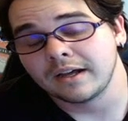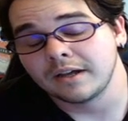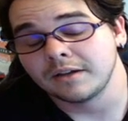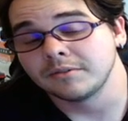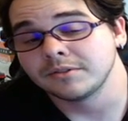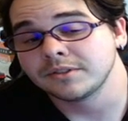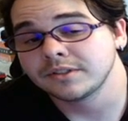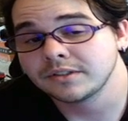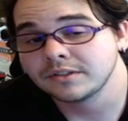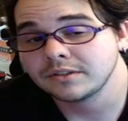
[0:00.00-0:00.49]

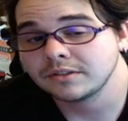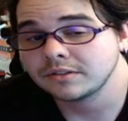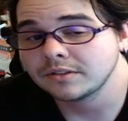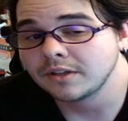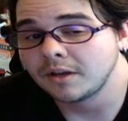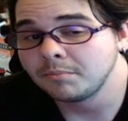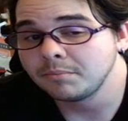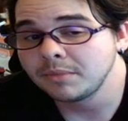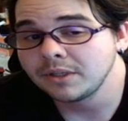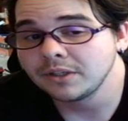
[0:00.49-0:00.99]

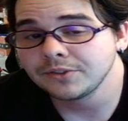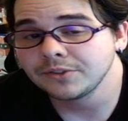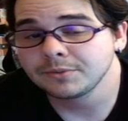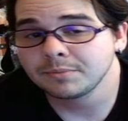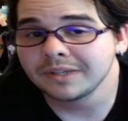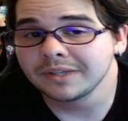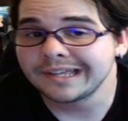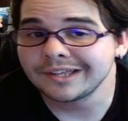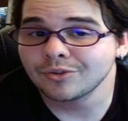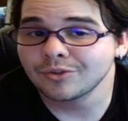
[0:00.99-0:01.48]
Some builds
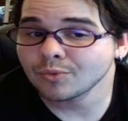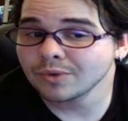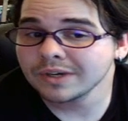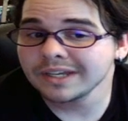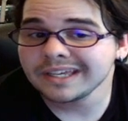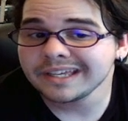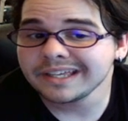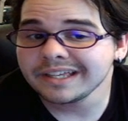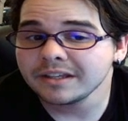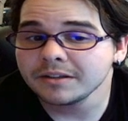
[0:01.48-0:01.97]
play
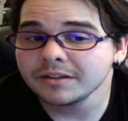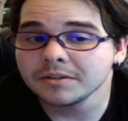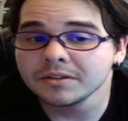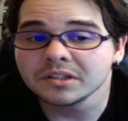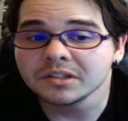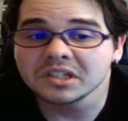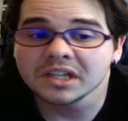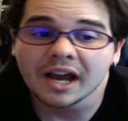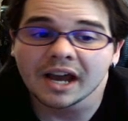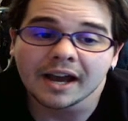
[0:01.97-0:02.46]

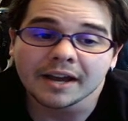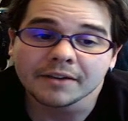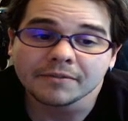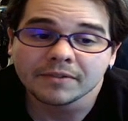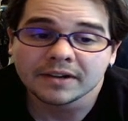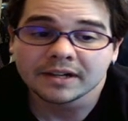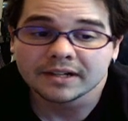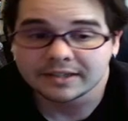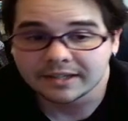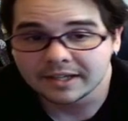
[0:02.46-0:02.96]
3, I
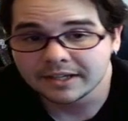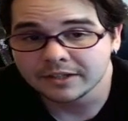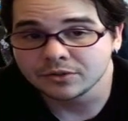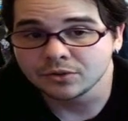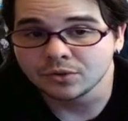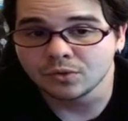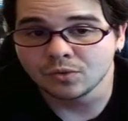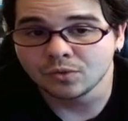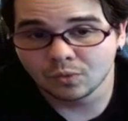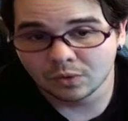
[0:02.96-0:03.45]
find that
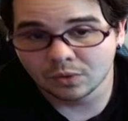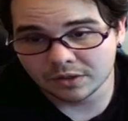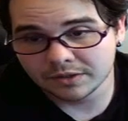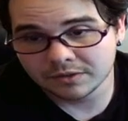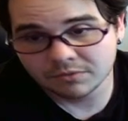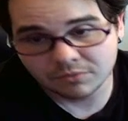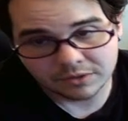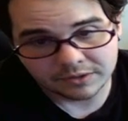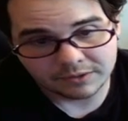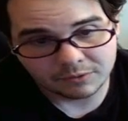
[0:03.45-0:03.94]
2
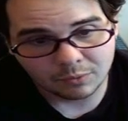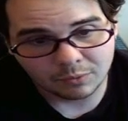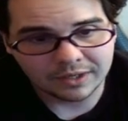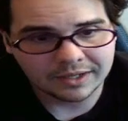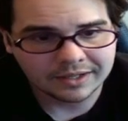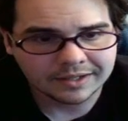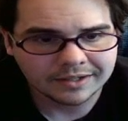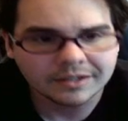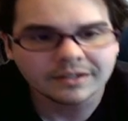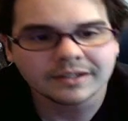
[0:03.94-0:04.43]
works really
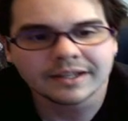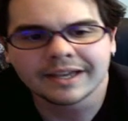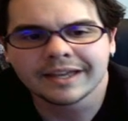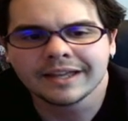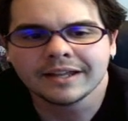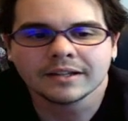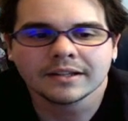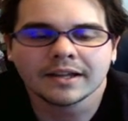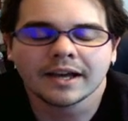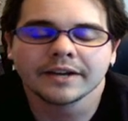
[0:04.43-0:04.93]
well,
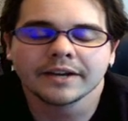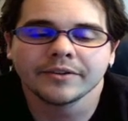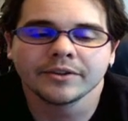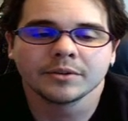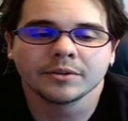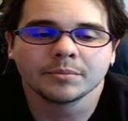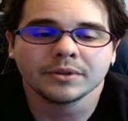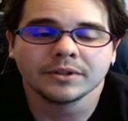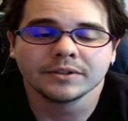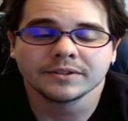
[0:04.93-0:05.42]
and a lot of
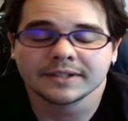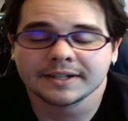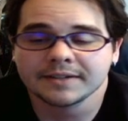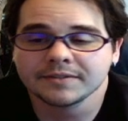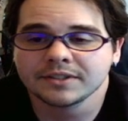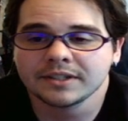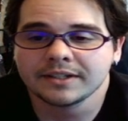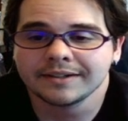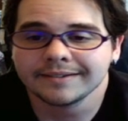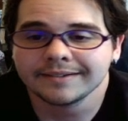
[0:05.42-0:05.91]
other builds that I've
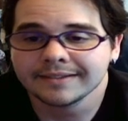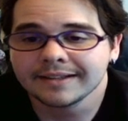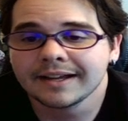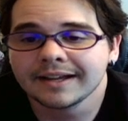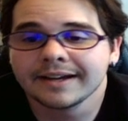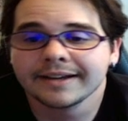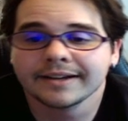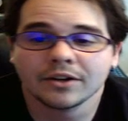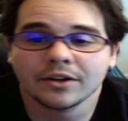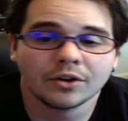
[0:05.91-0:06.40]
seen
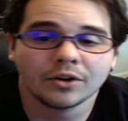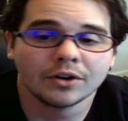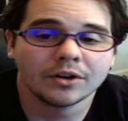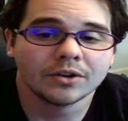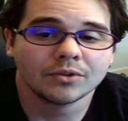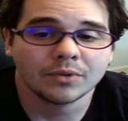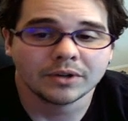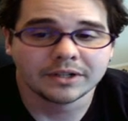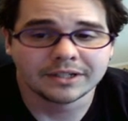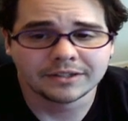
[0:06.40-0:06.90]
online
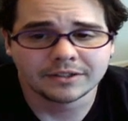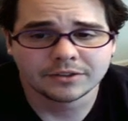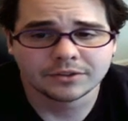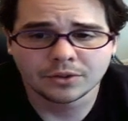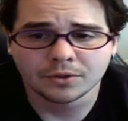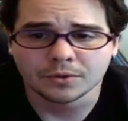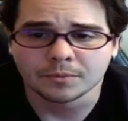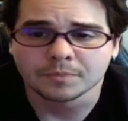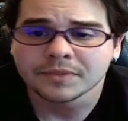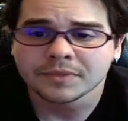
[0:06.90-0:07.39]
are running the
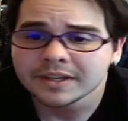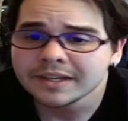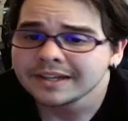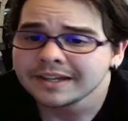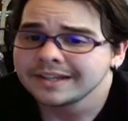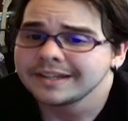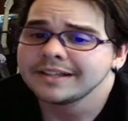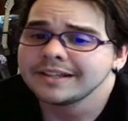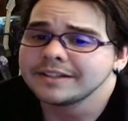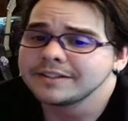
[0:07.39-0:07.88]
2.
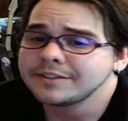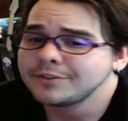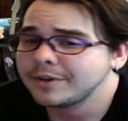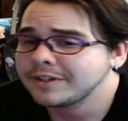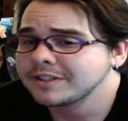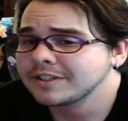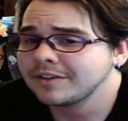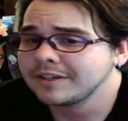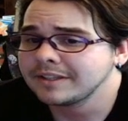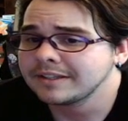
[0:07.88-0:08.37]
It lets you
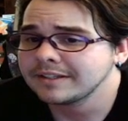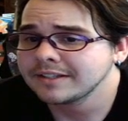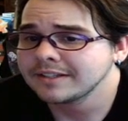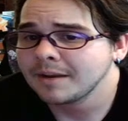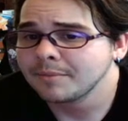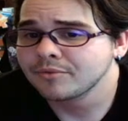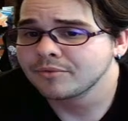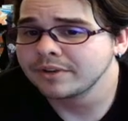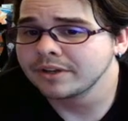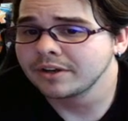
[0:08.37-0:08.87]
excavate the
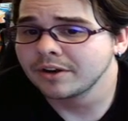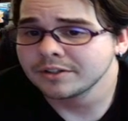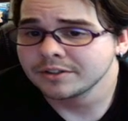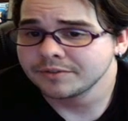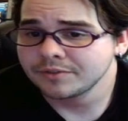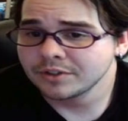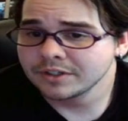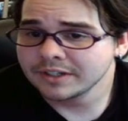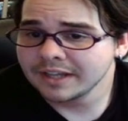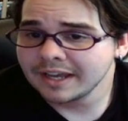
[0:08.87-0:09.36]
top 3 cards of
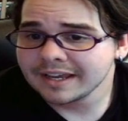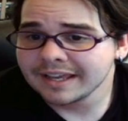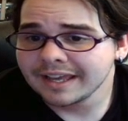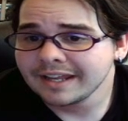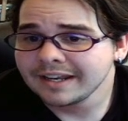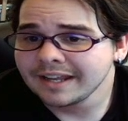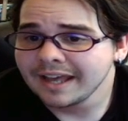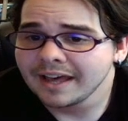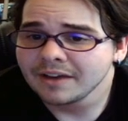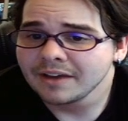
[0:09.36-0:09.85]
your deck
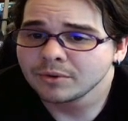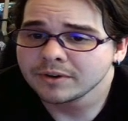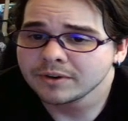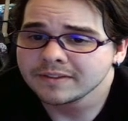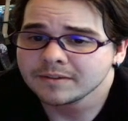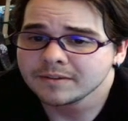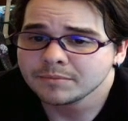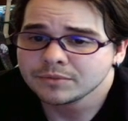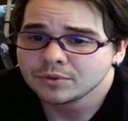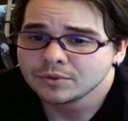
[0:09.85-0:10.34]
and add one of
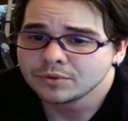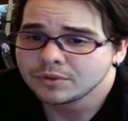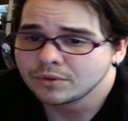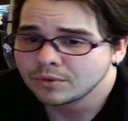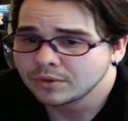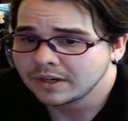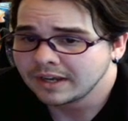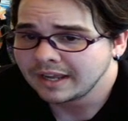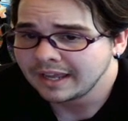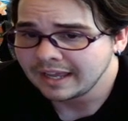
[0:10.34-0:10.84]
them to
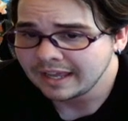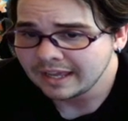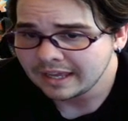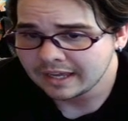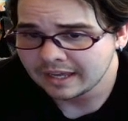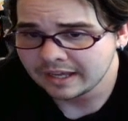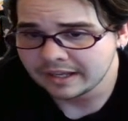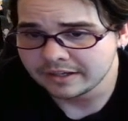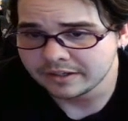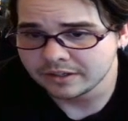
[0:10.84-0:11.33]
your
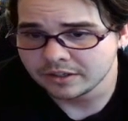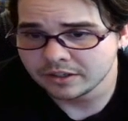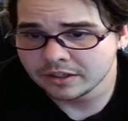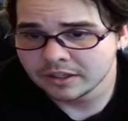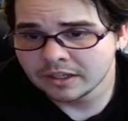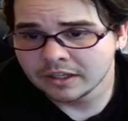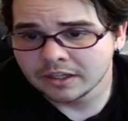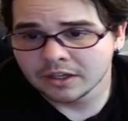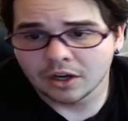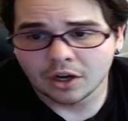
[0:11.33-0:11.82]
hand.
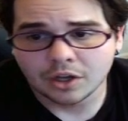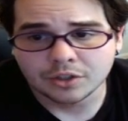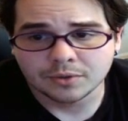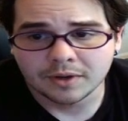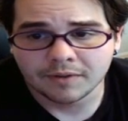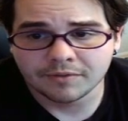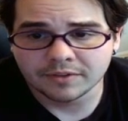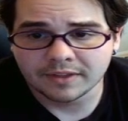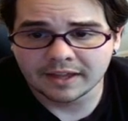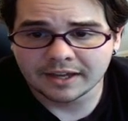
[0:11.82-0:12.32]
Also
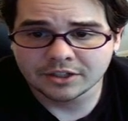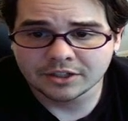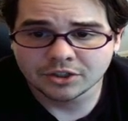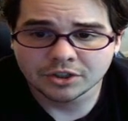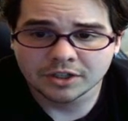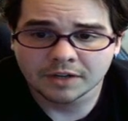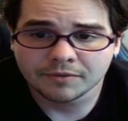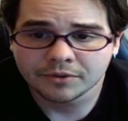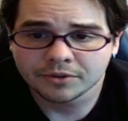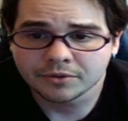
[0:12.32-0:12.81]
after that,
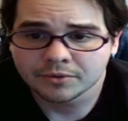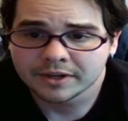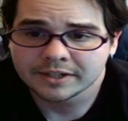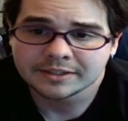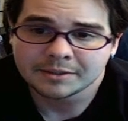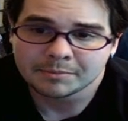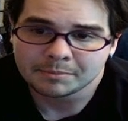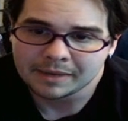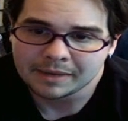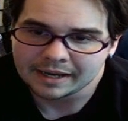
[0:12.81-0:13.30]
shuffle the
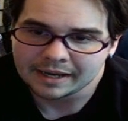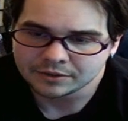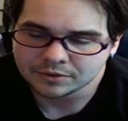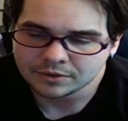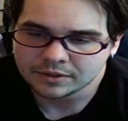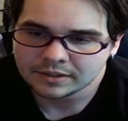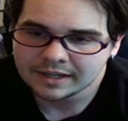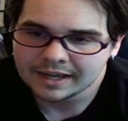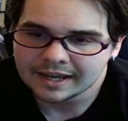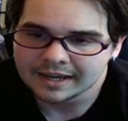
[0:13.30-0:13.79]
rest back
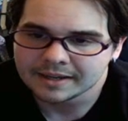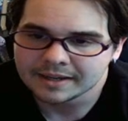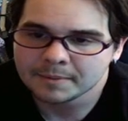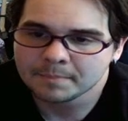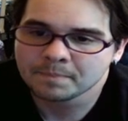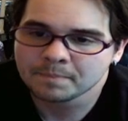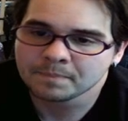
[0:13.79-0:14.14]
into the deck.